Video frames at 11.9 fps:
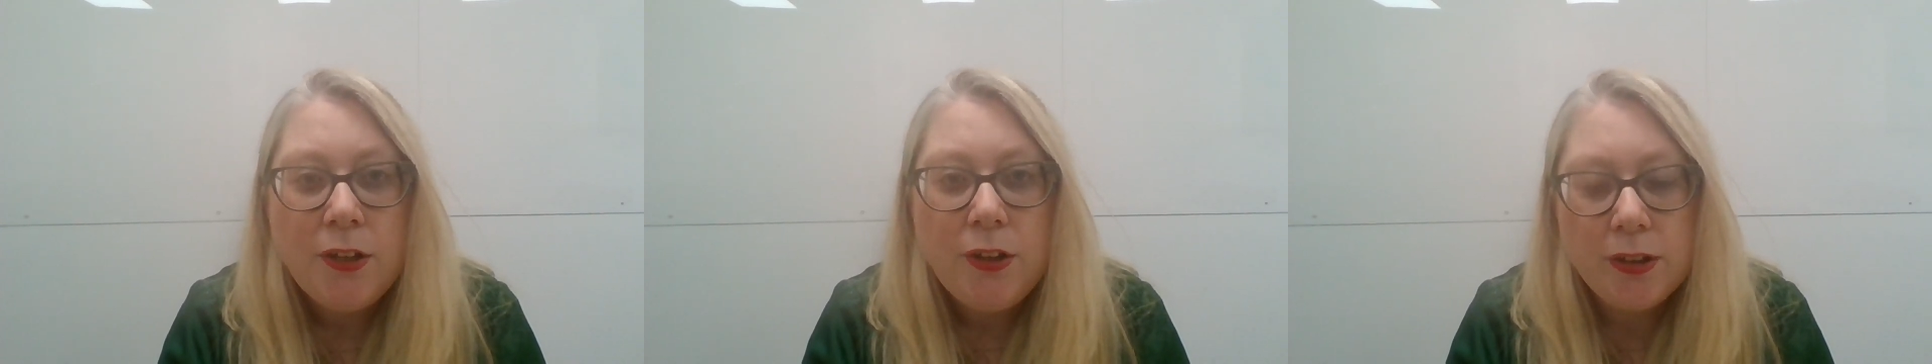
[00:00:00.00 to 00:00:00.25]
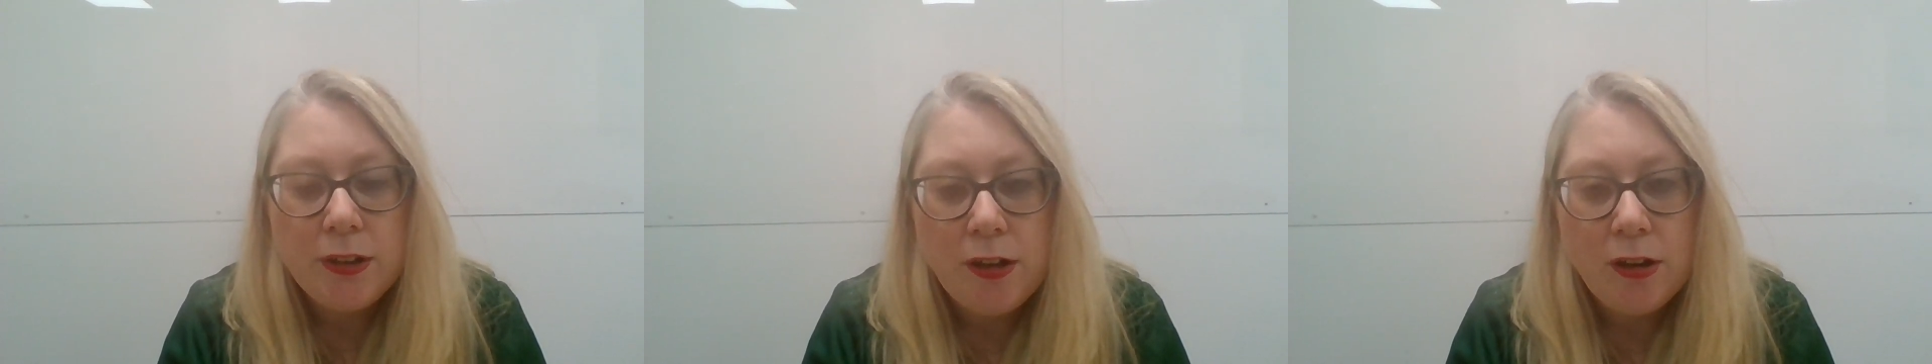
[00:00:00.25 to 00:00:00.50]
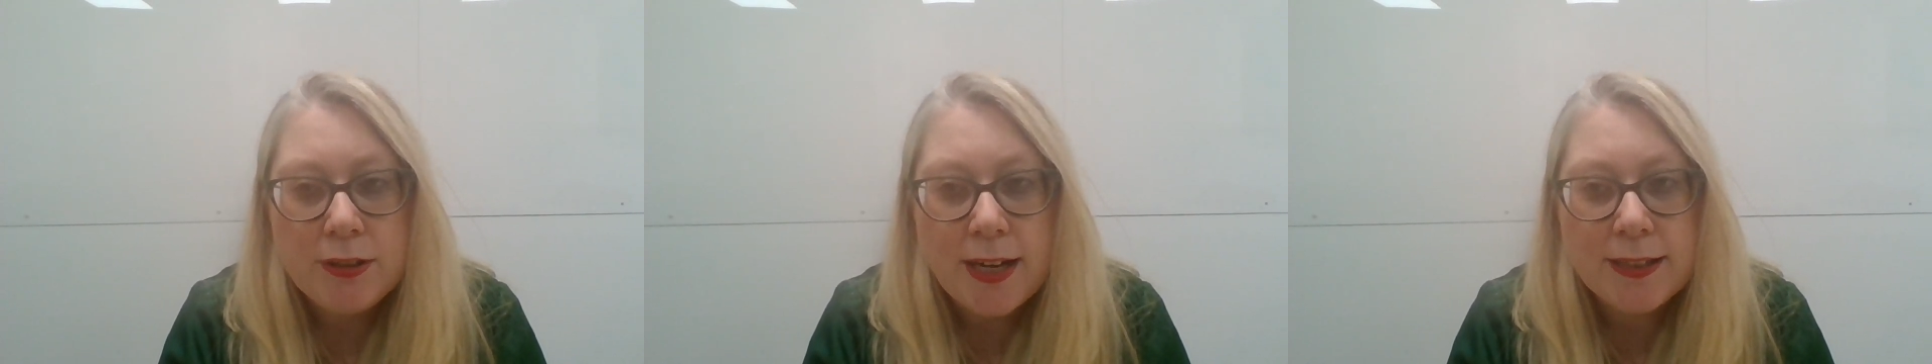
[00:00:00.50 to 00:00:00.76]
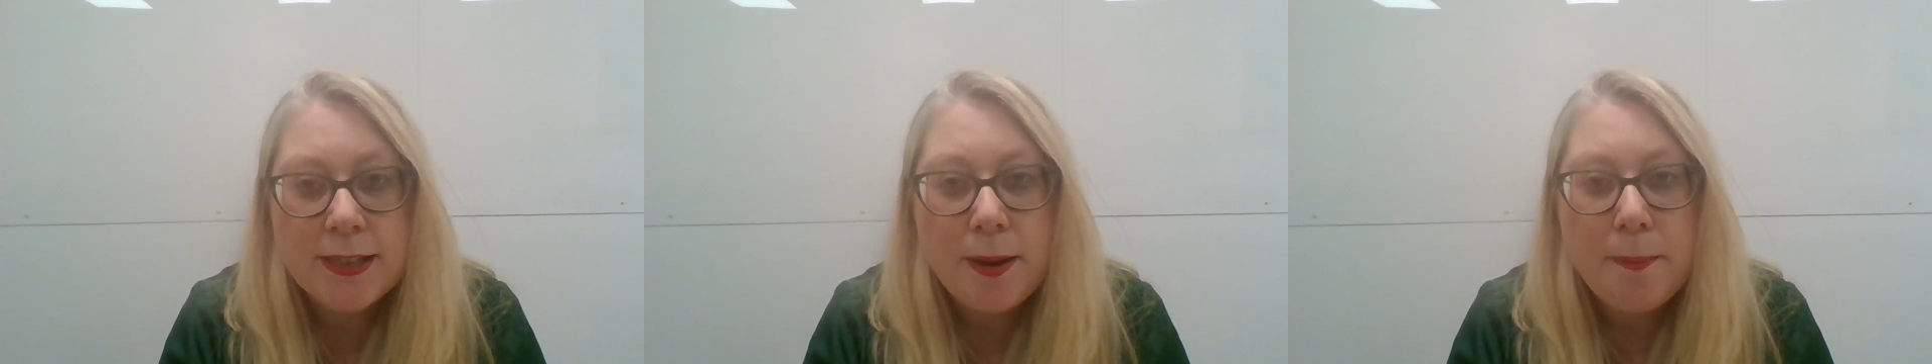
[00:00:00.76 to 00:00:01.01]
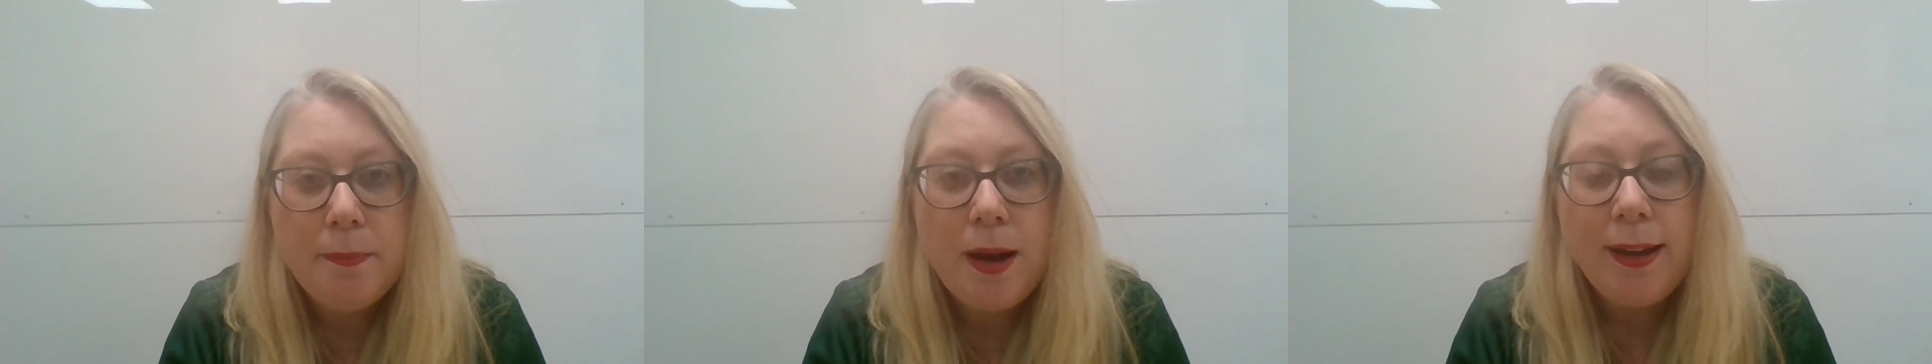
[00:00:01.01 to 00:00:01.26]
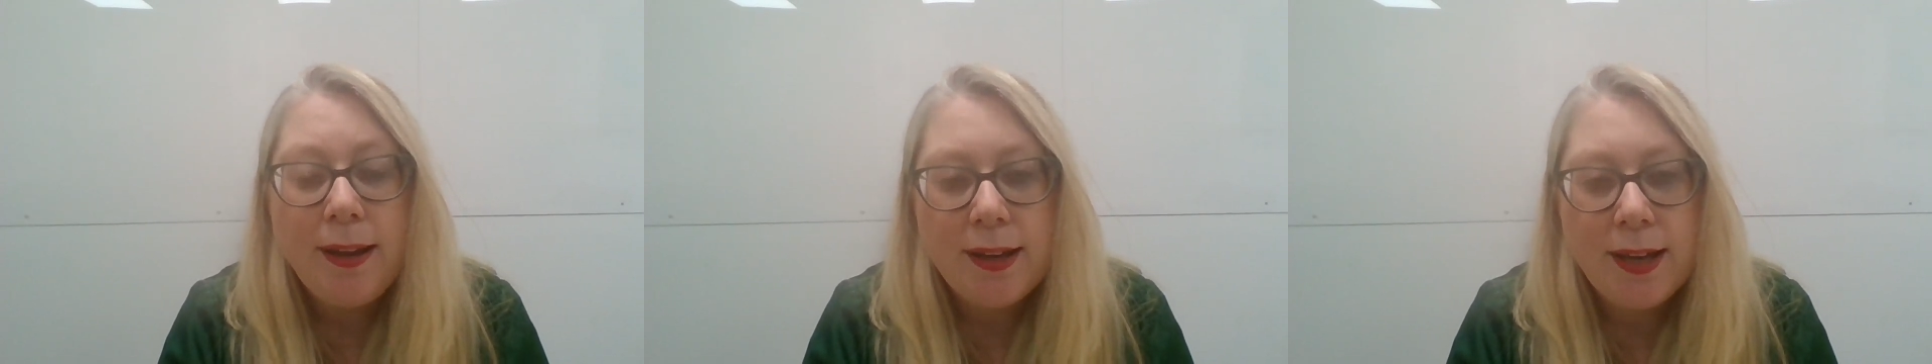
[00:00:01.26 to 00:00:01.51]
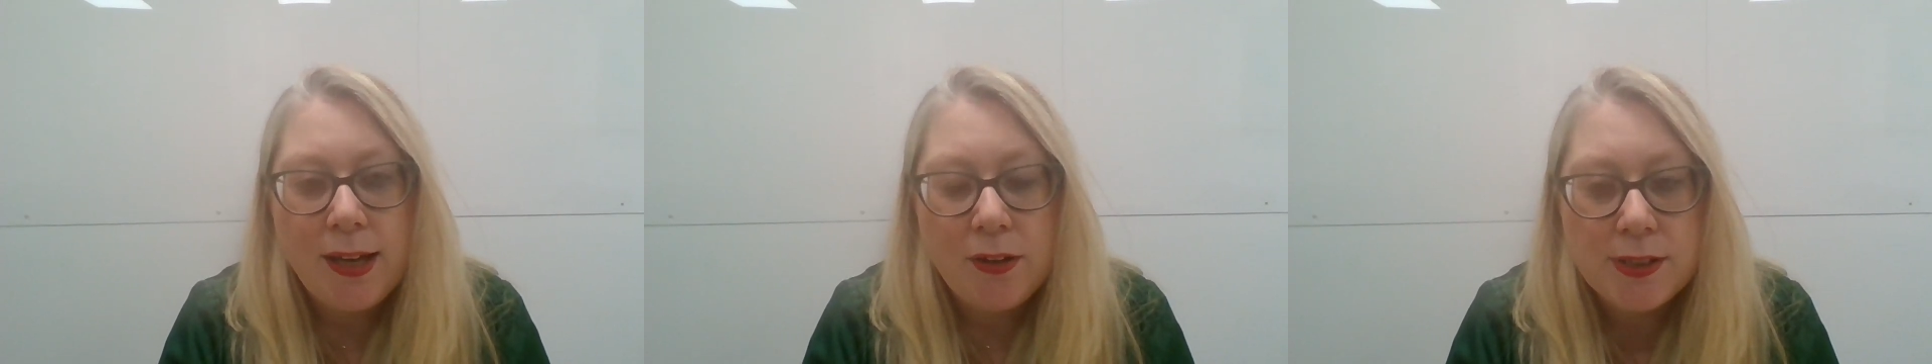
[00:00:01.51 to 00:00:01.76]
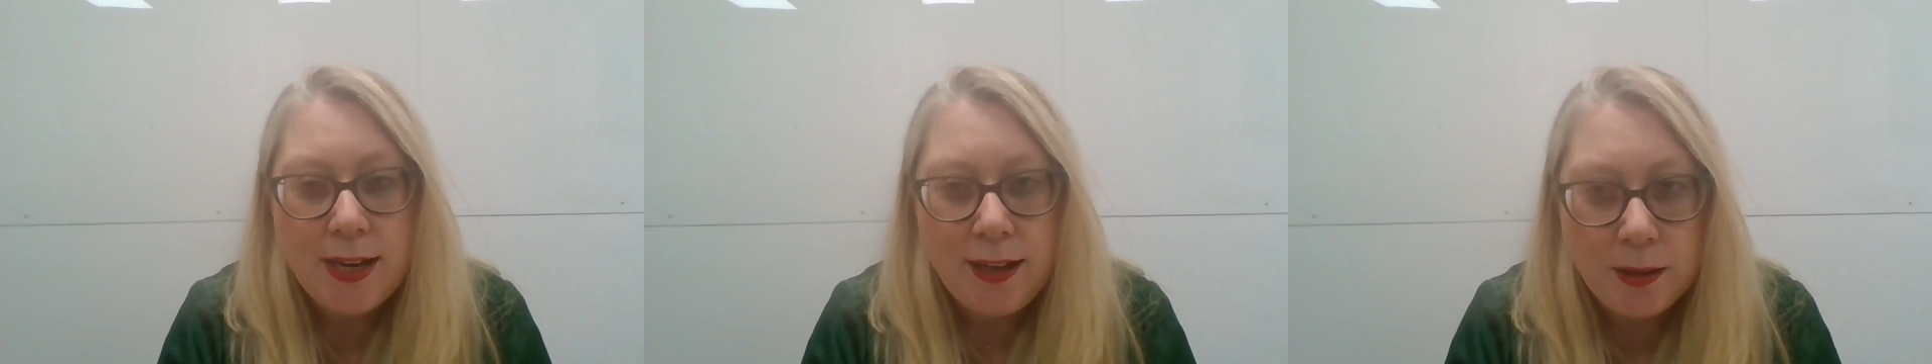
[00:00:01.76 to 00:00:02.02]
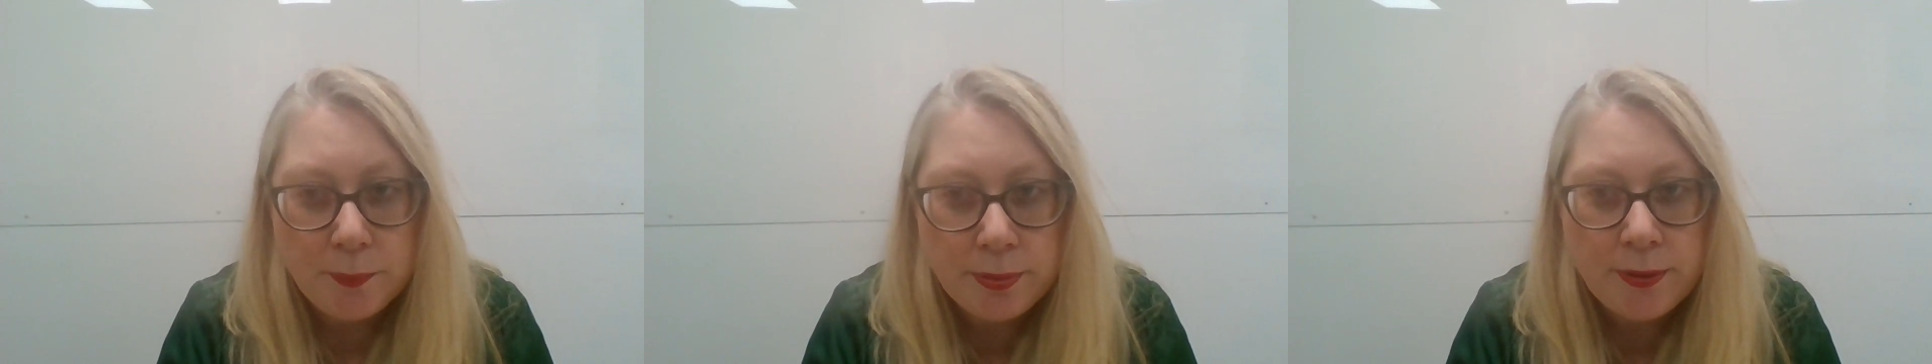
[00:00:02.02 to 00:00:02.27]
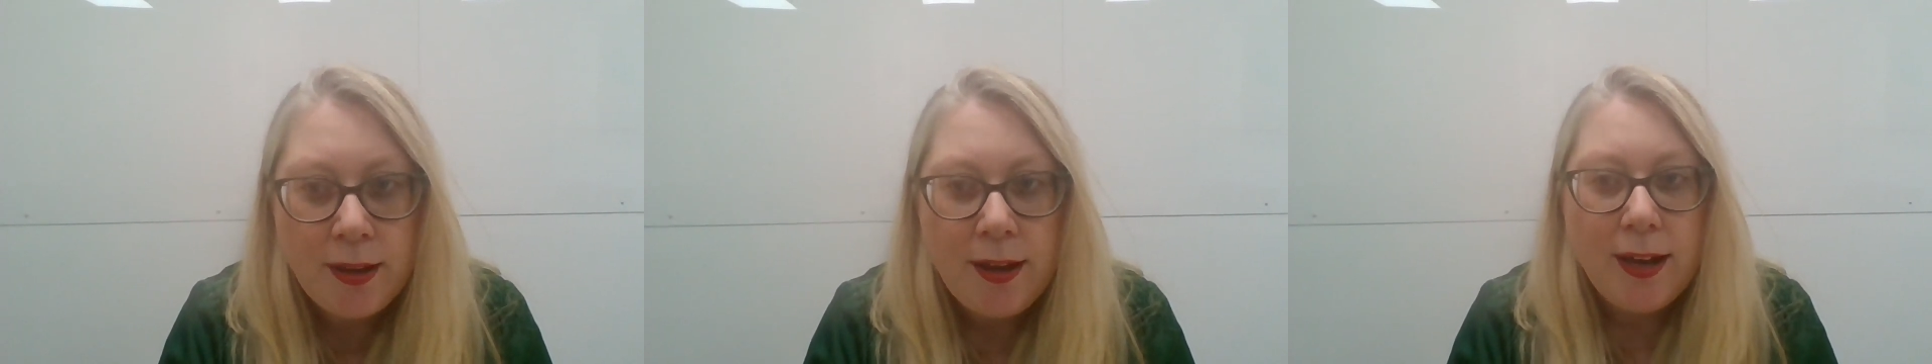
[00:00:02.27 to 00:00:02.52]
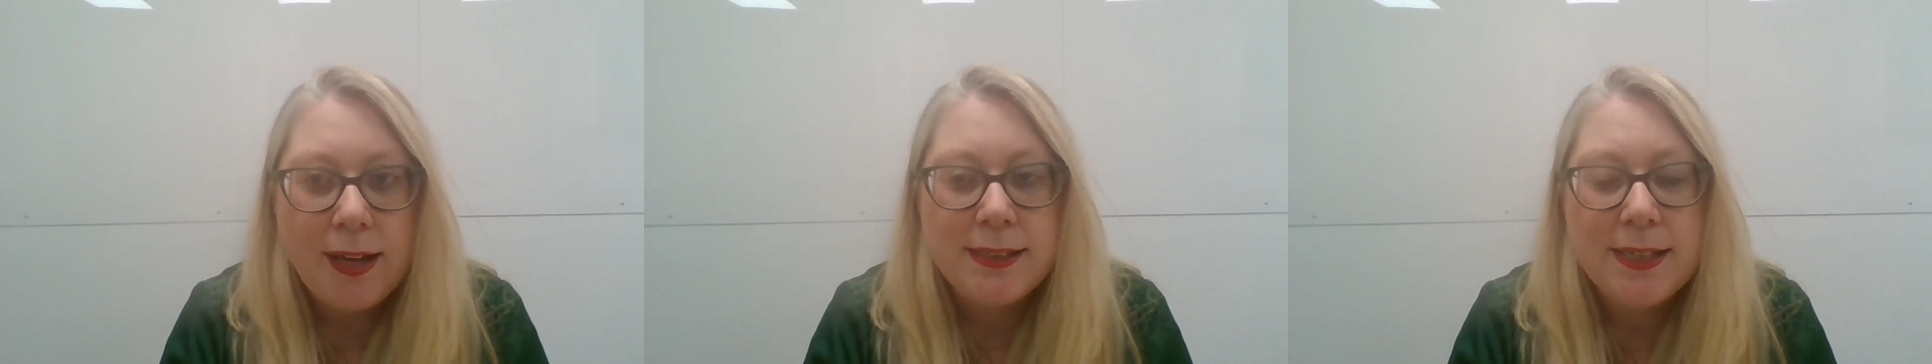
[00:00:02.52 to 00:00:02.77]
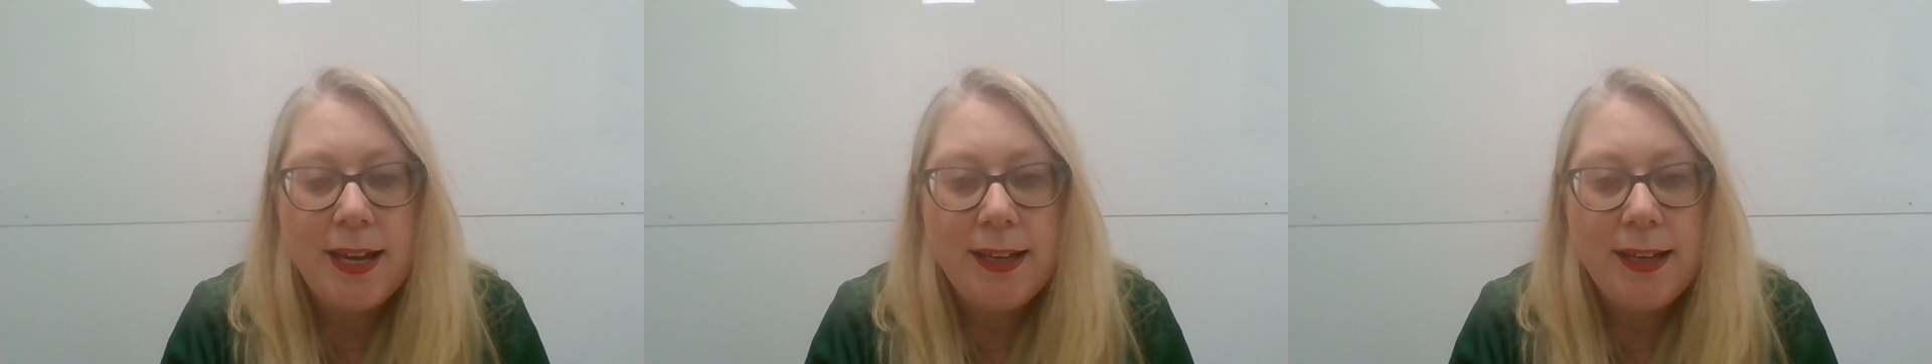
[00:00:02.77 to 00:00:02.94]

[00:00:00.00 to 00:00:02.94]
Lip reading: you can contact My Account Help at